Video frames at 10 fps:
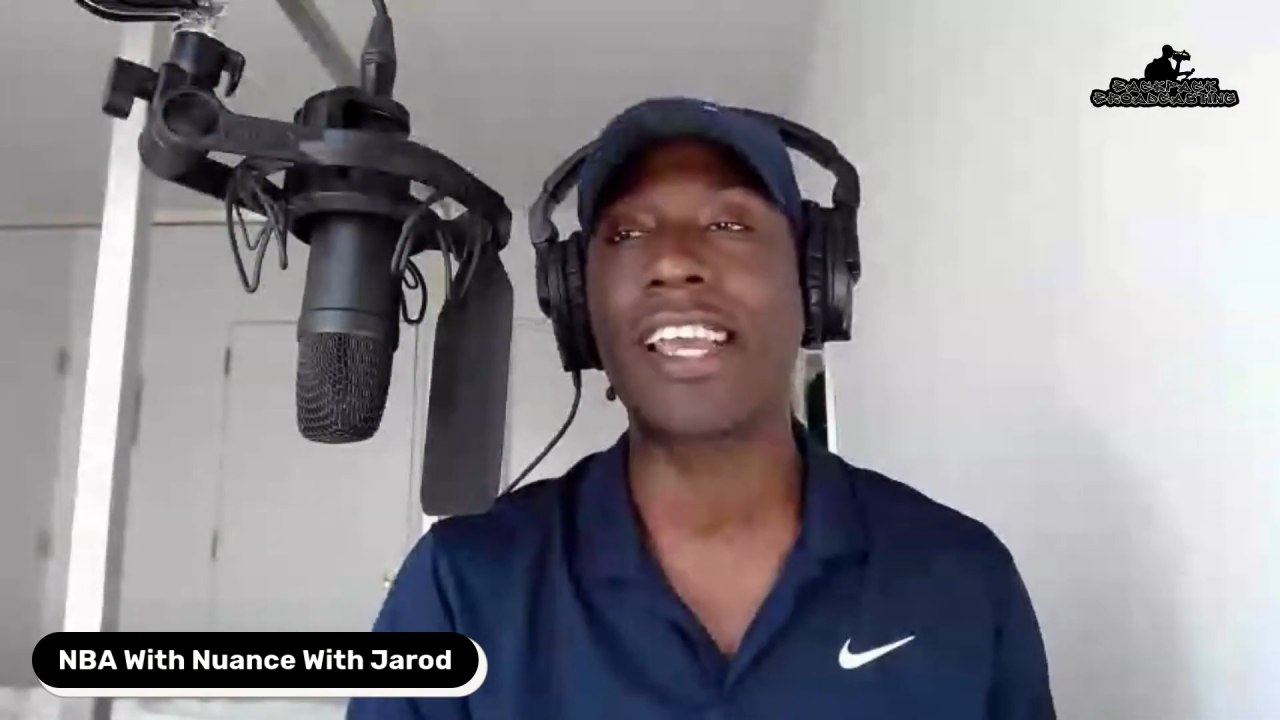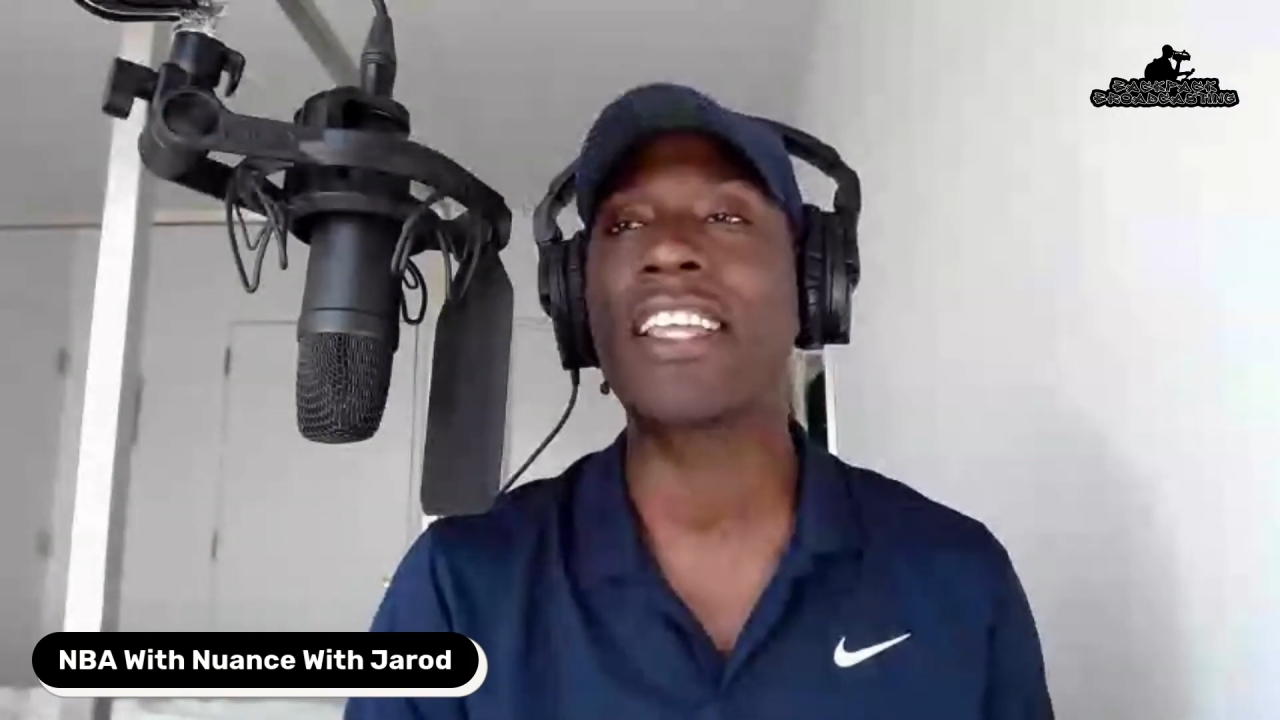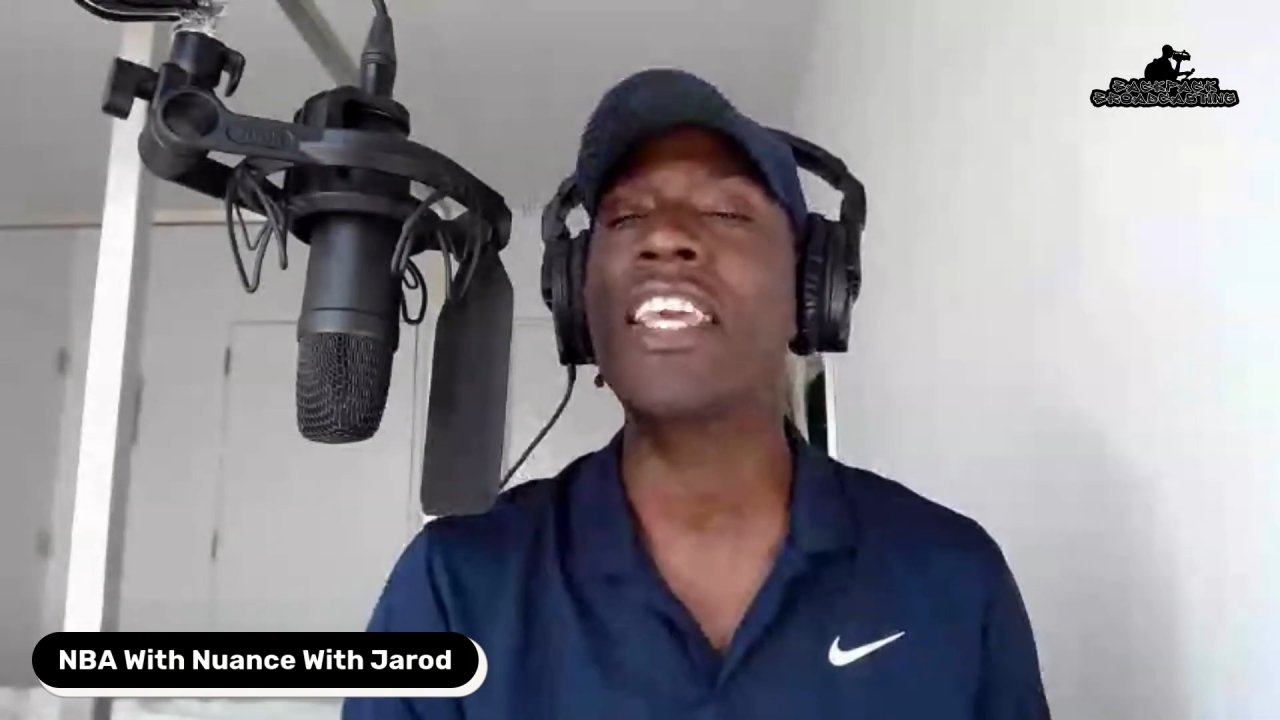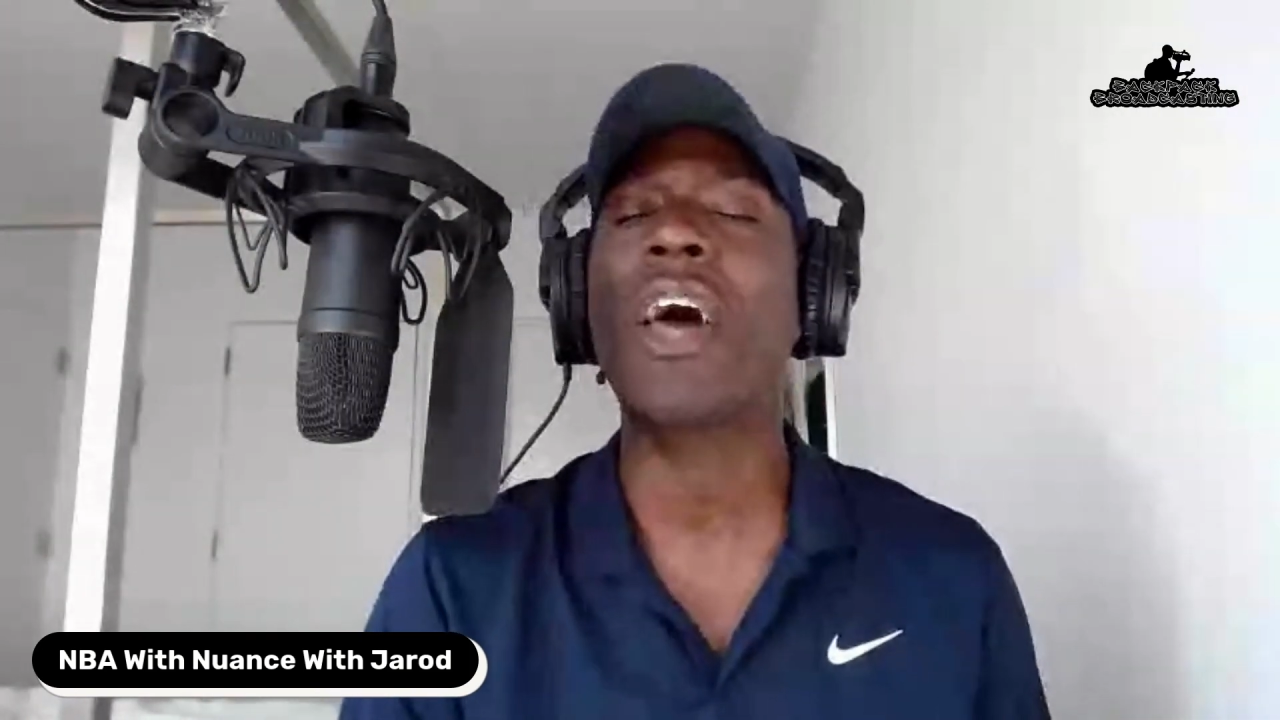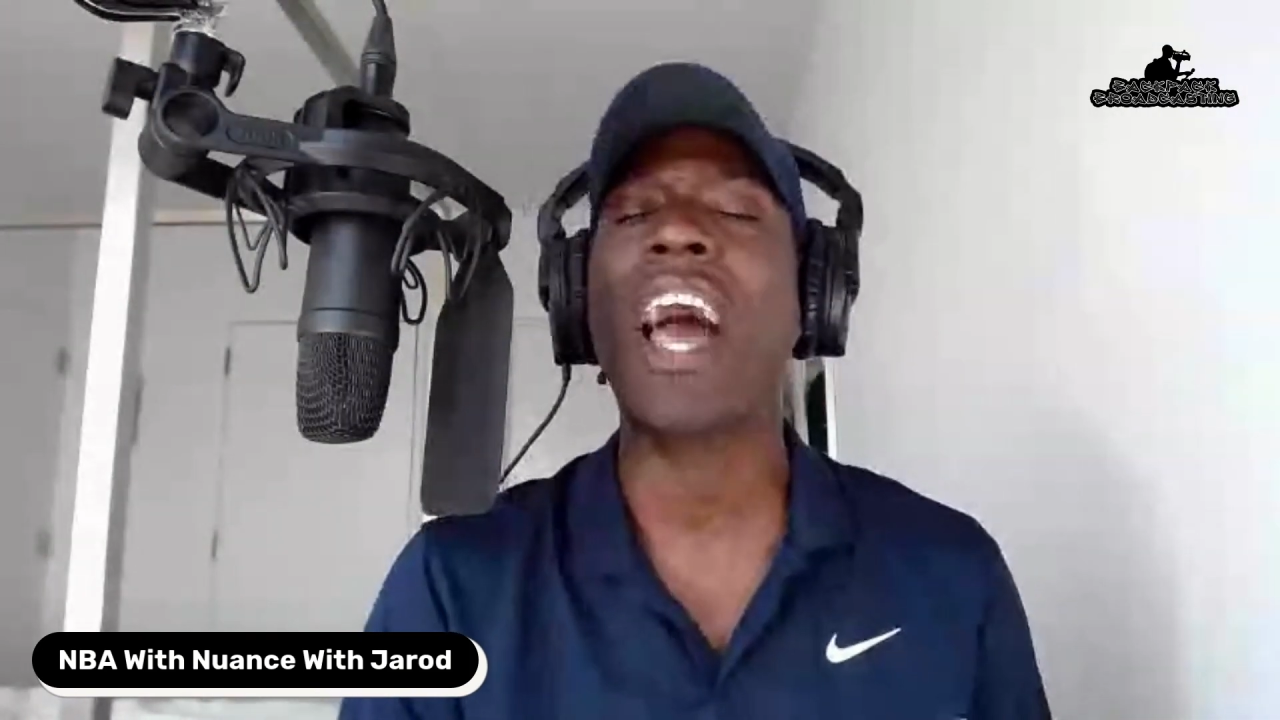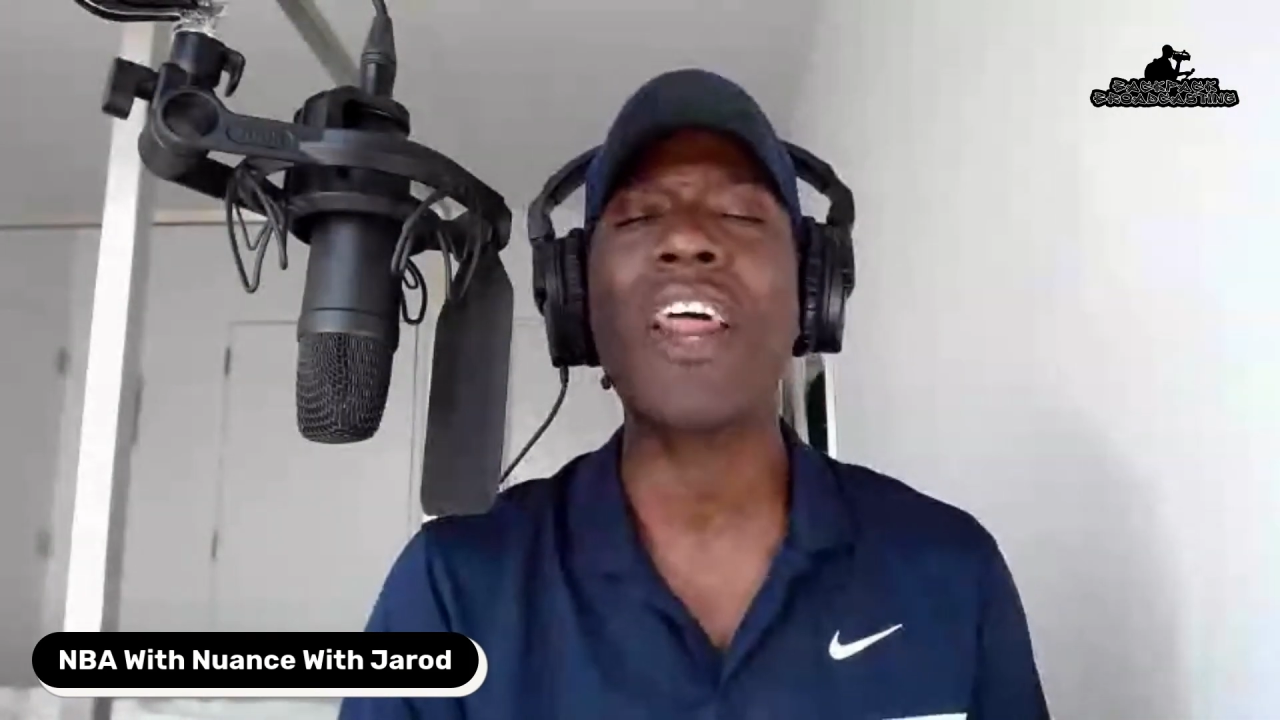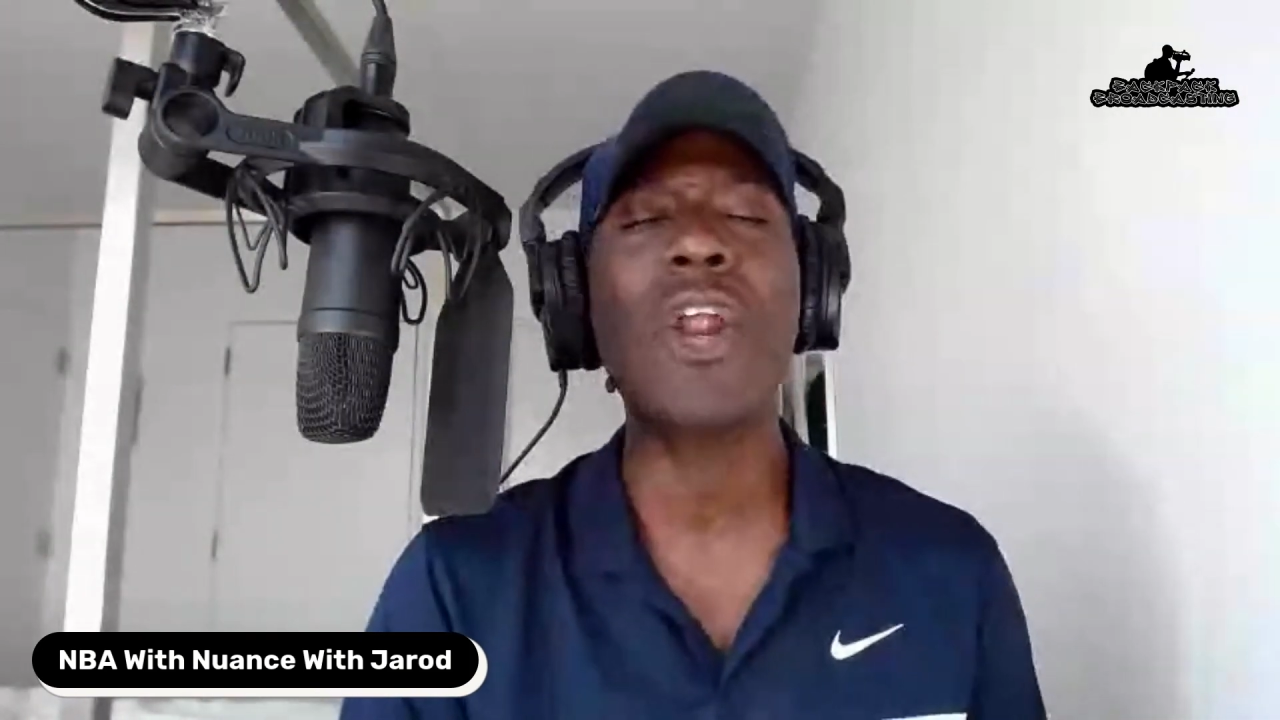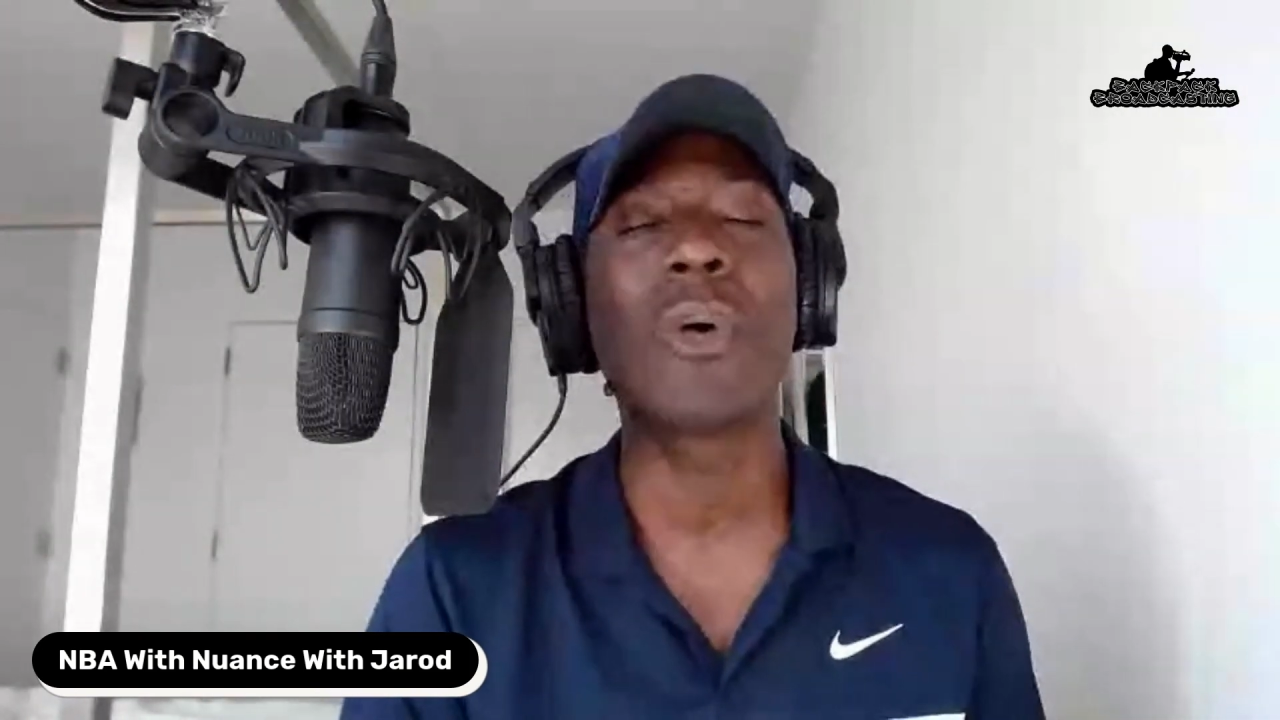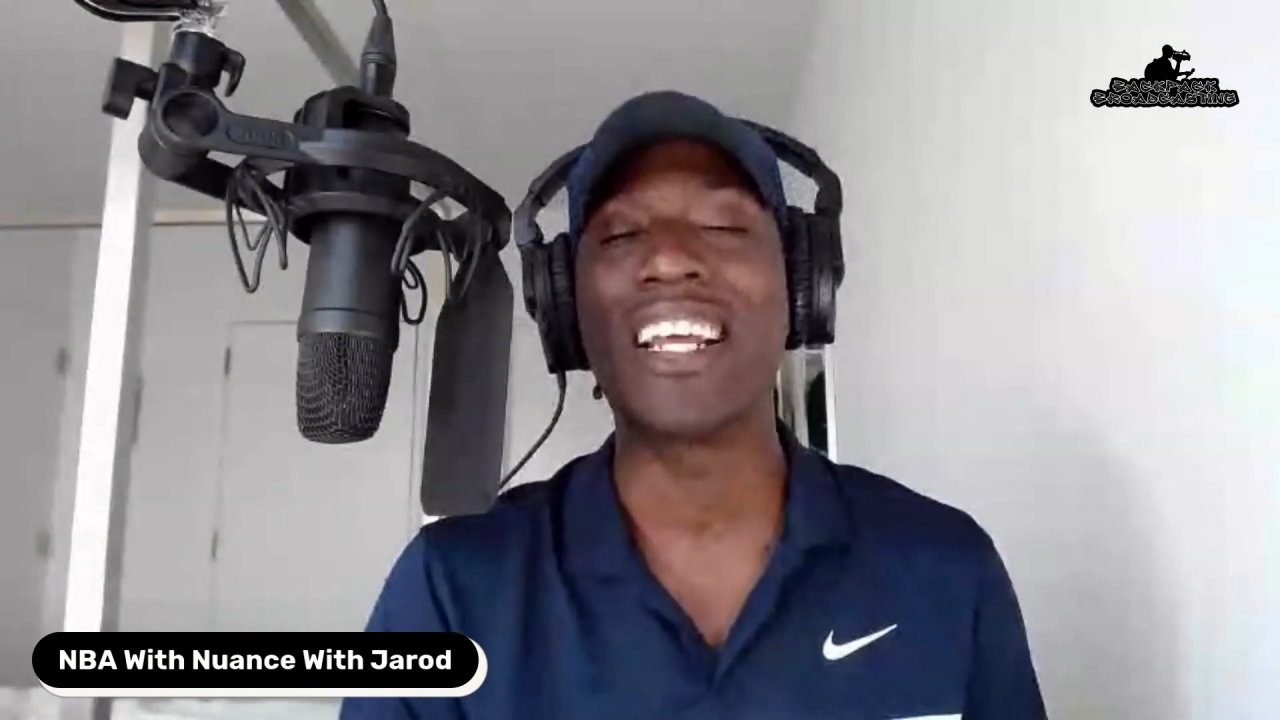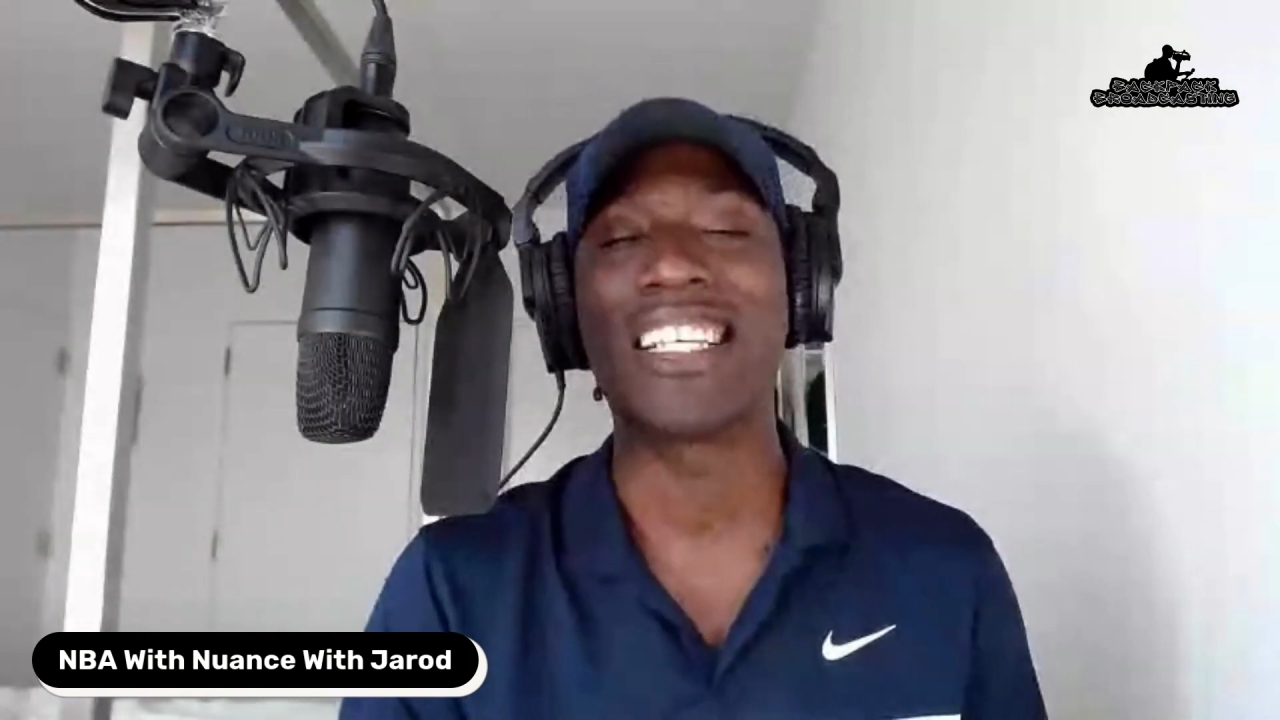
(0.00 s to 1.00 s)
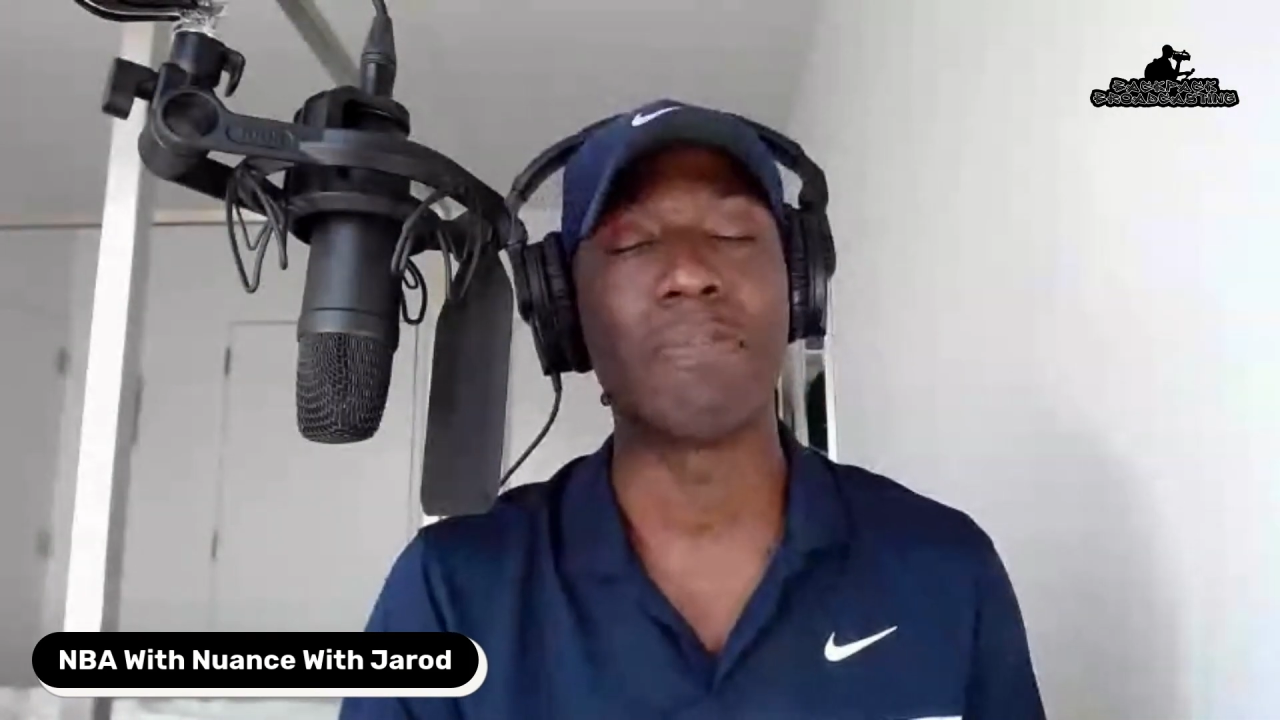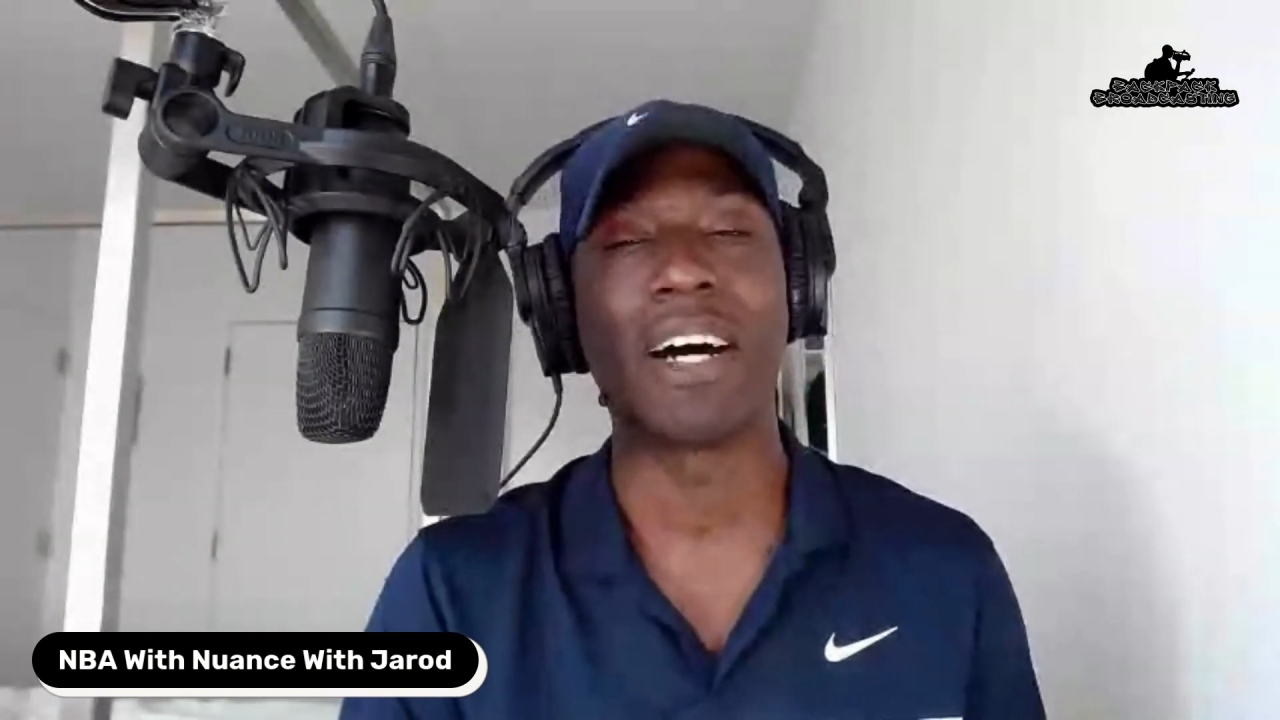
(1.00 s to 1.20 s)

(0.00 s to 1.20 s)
don't know what it is